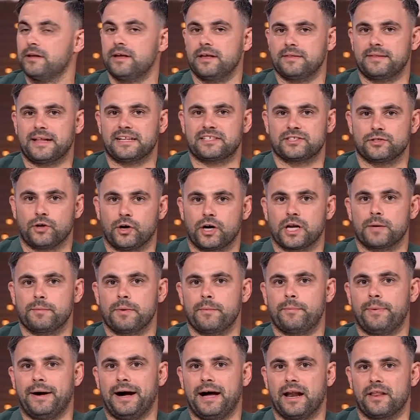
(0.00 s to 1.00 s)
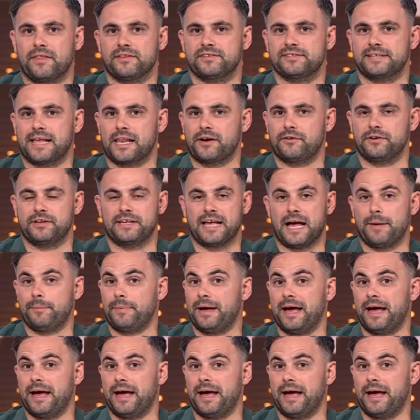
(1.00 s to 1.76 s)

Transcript: That's not going to be part of the salary cap.